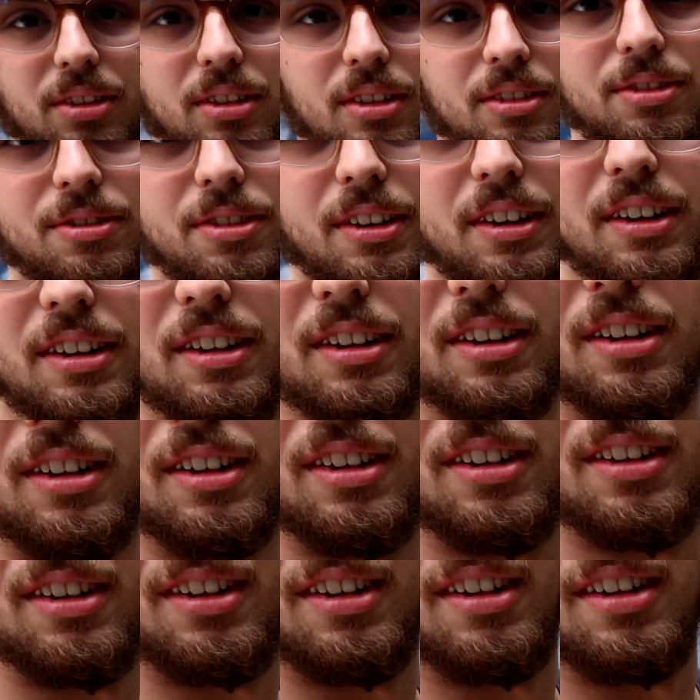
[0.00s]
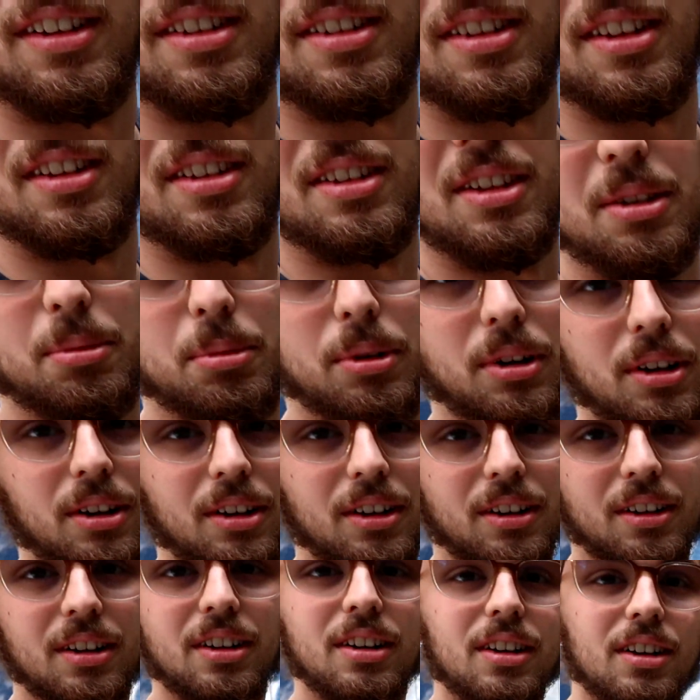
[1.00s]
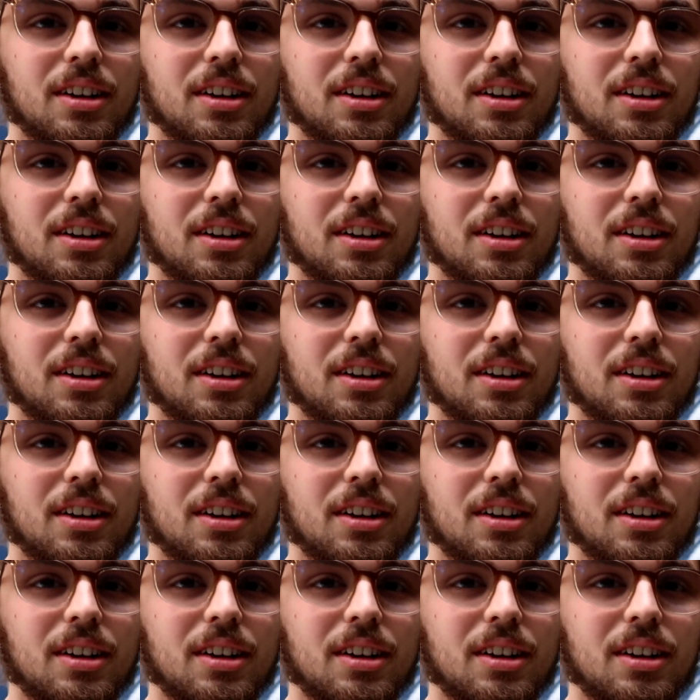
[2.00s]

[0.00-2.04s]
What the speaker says: the fender and the sissy bar?